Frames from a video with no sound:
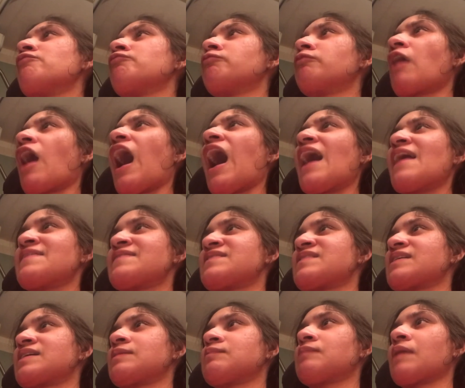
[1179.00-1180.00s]
rods
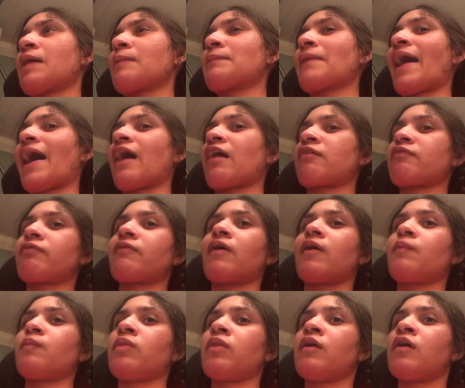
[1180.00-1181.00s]
in my back
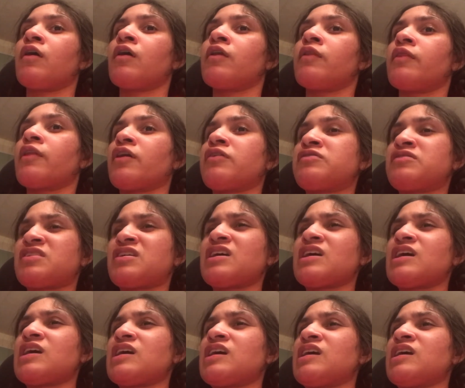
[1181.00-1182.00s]
from the
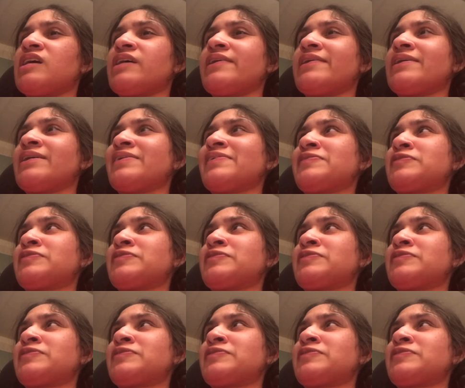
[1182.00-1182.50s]
T2